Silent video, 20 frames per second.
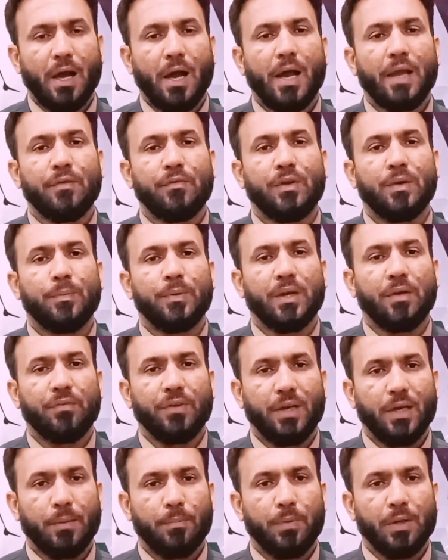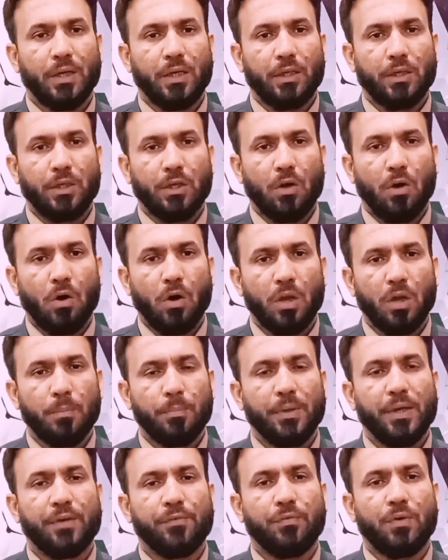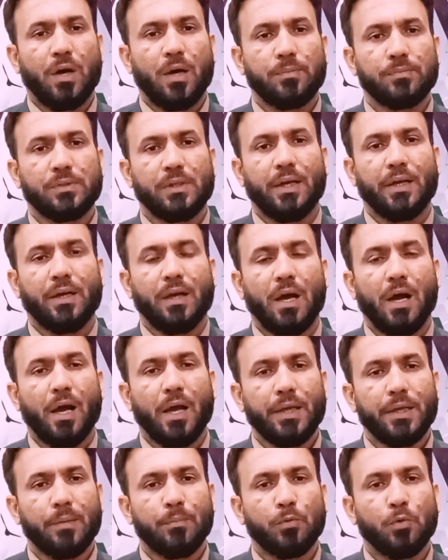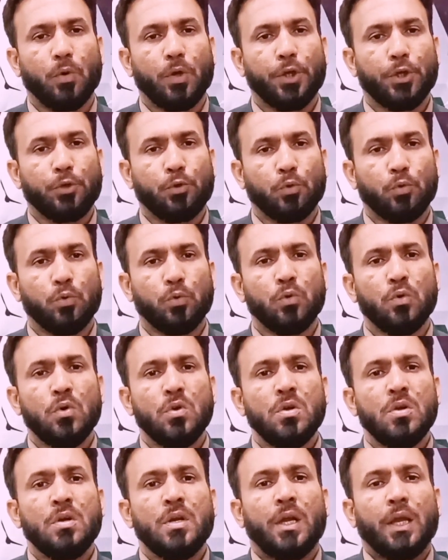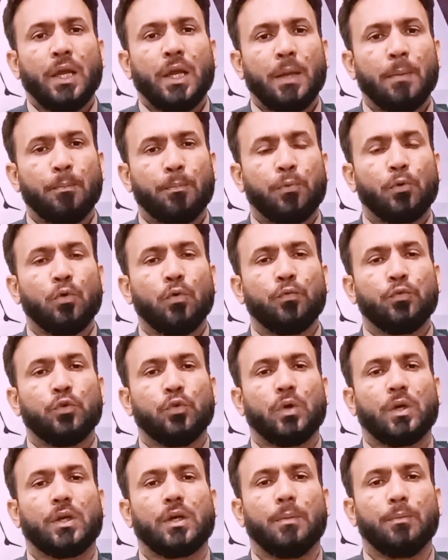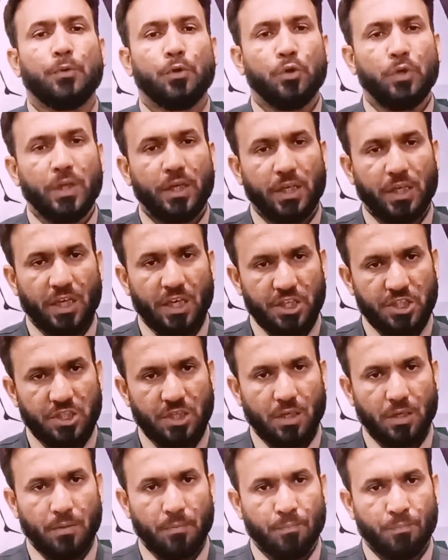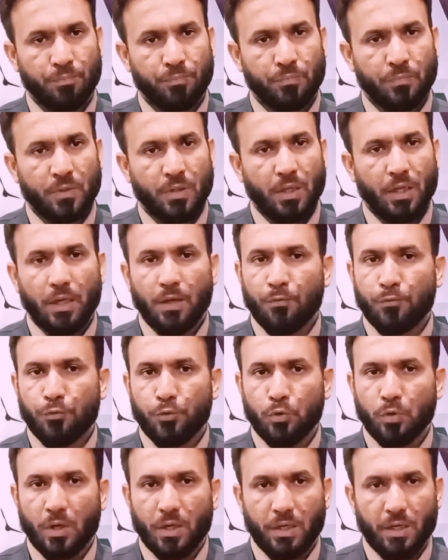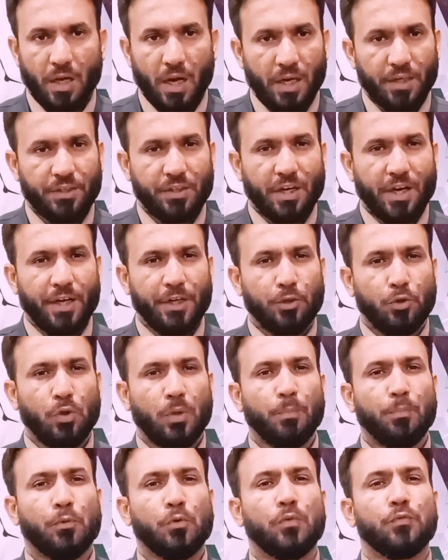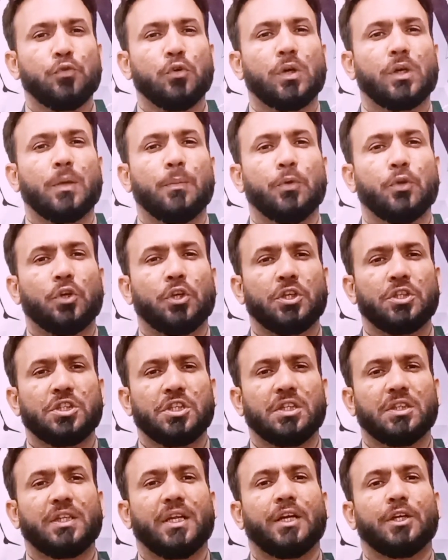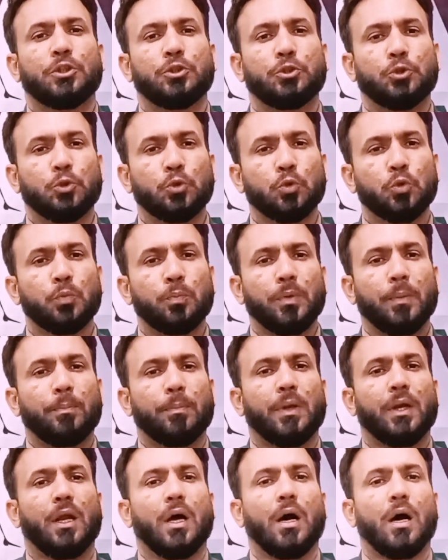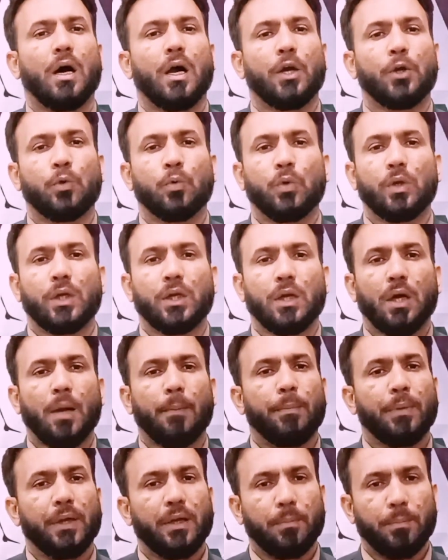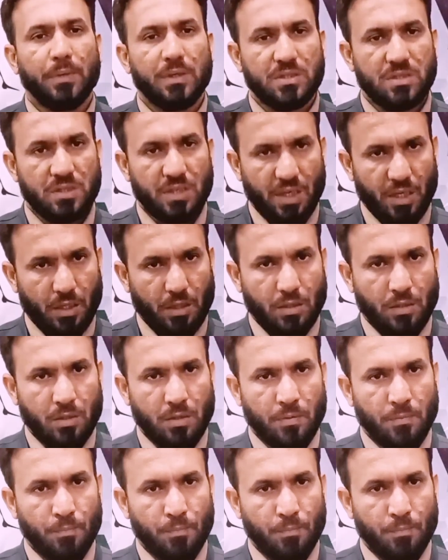I will be available in all platforms and I am going to improve your communication. If you are not trying to improve your communication, then you people are doing a big mistake.